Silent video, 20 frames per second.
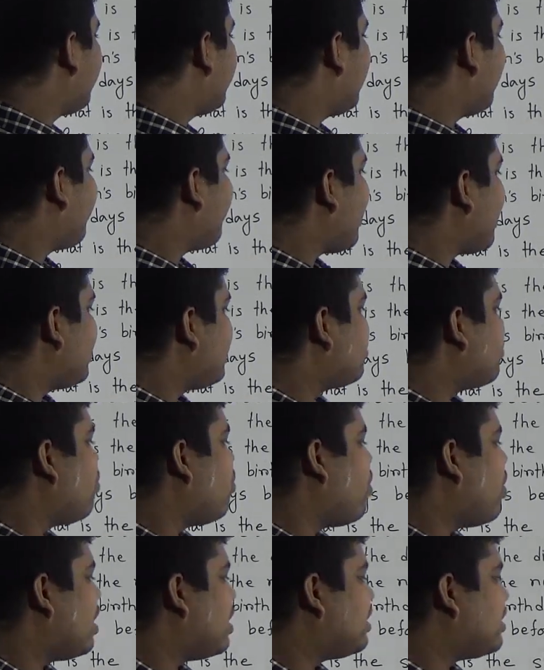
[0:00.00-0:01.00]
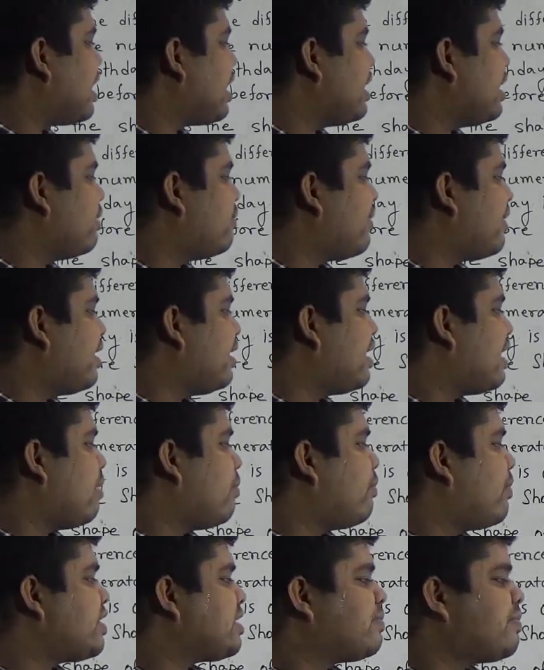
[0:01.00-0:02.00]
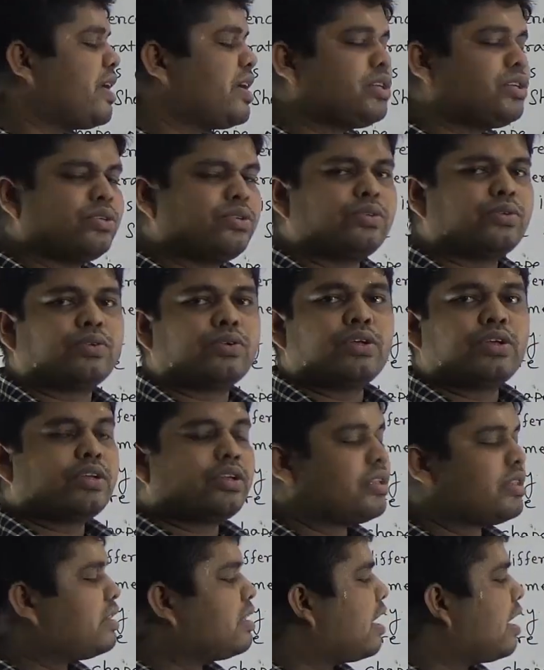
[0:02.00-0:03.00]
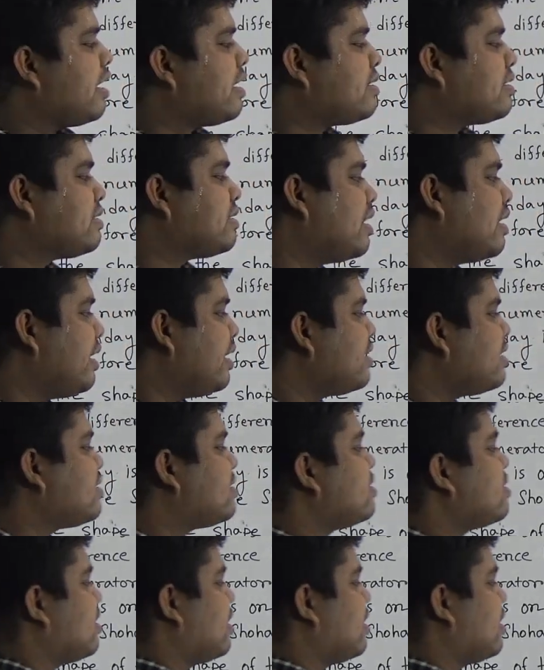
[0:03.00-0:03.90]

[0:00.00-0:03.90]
divide all the even numbers by 2? The answer is